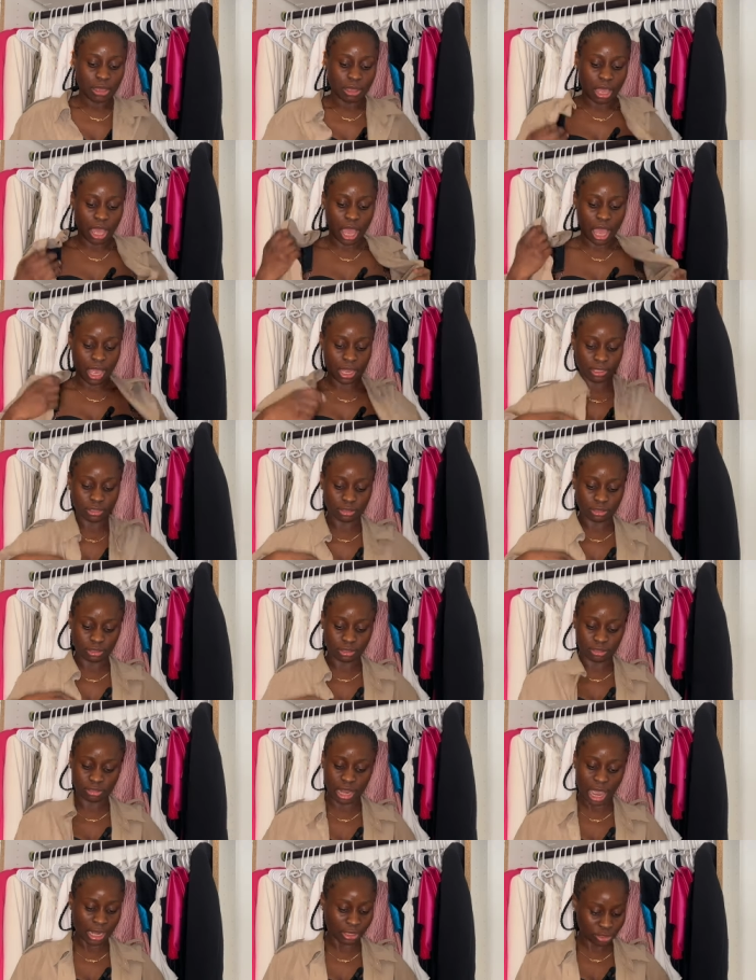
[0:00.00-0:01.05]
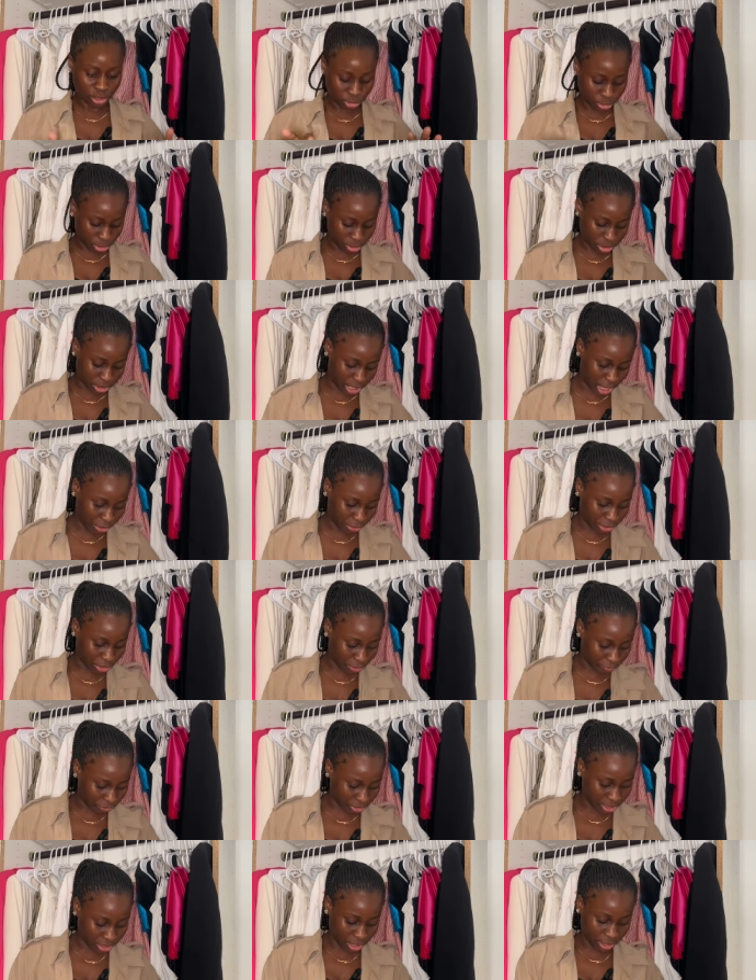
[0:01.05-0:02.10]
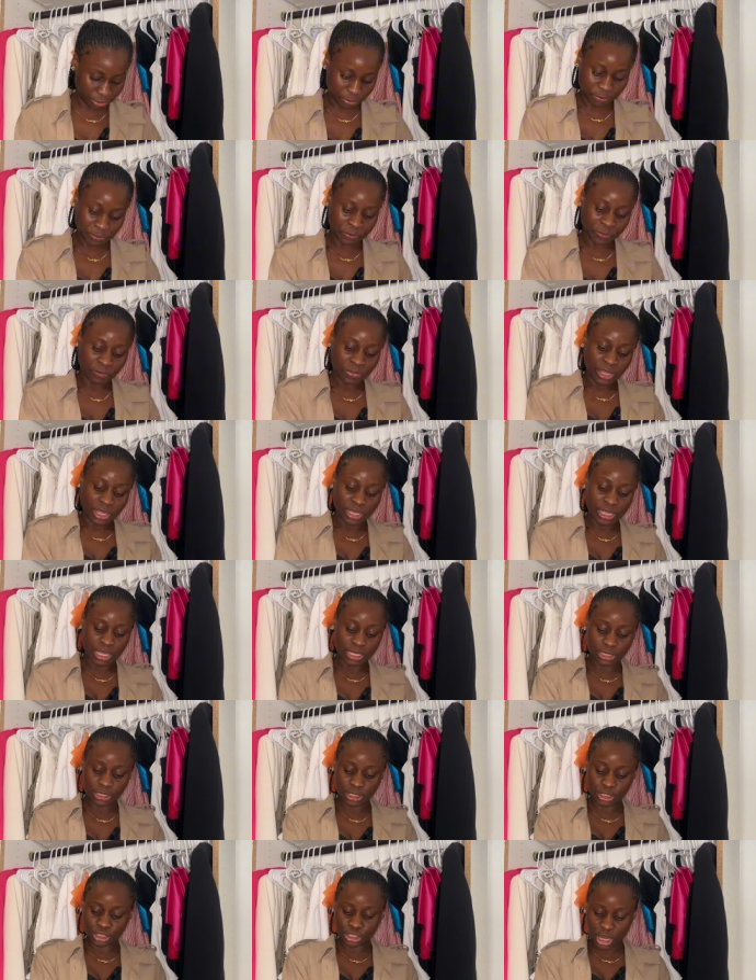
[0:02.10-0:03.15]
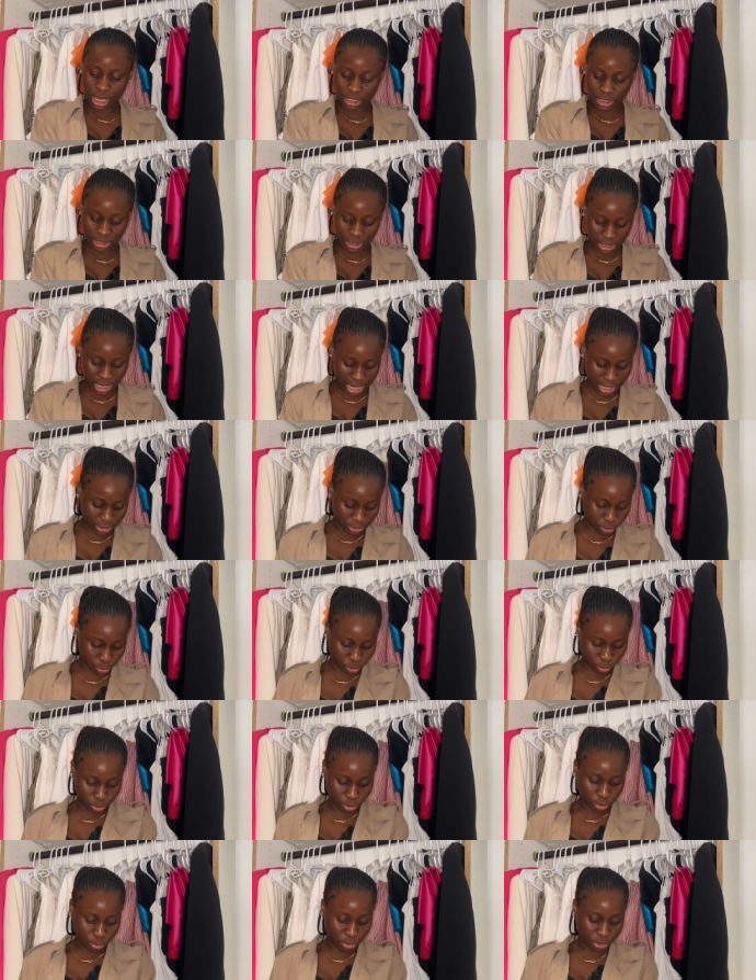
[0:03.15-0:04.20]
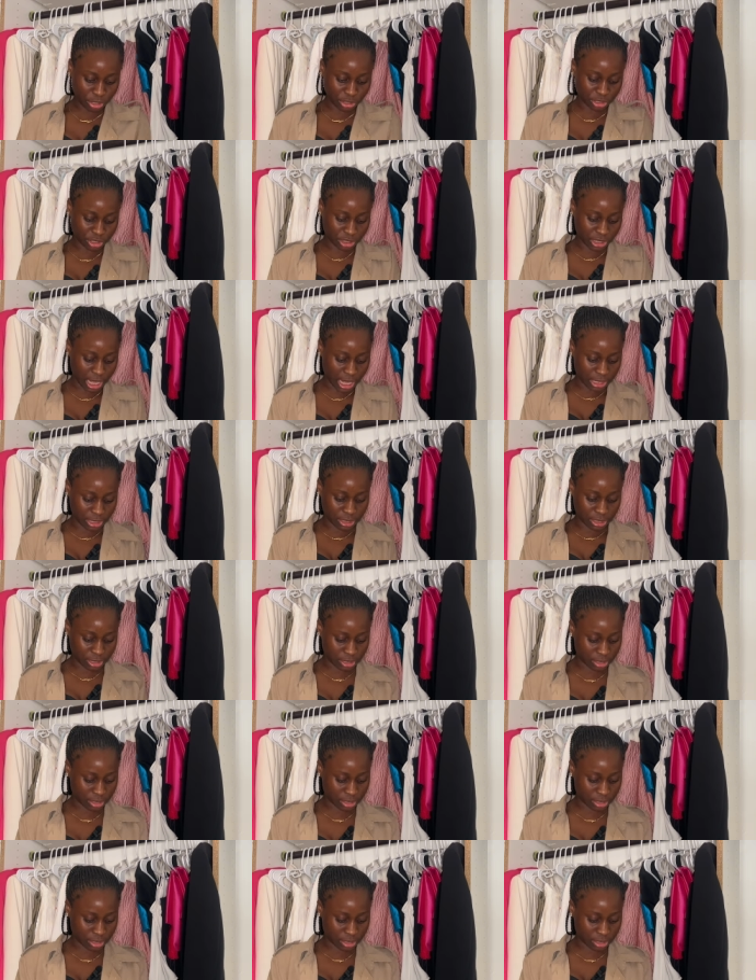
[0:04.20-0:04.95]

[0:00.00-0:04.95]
and i just want to get rid of it you know yes this shirt is nice so but it's just that